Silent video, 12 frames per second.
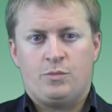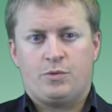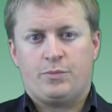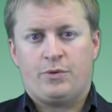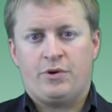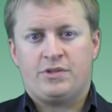
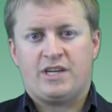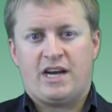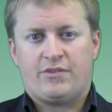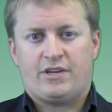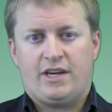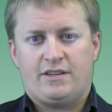Proponents
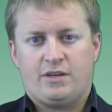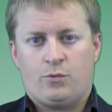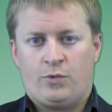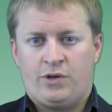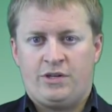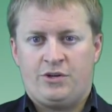advocate
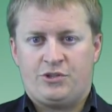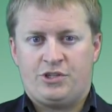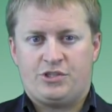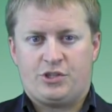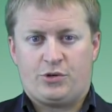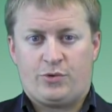that wind
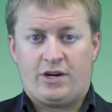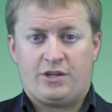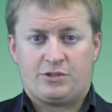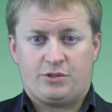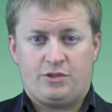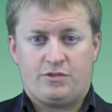energy is a great
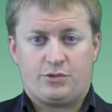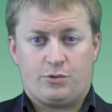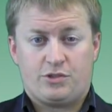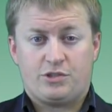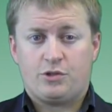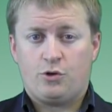alternative
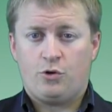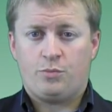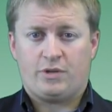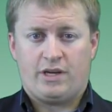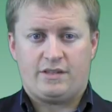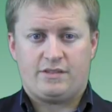source to coal
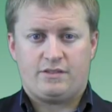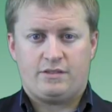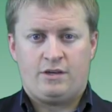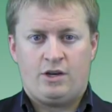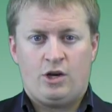plants.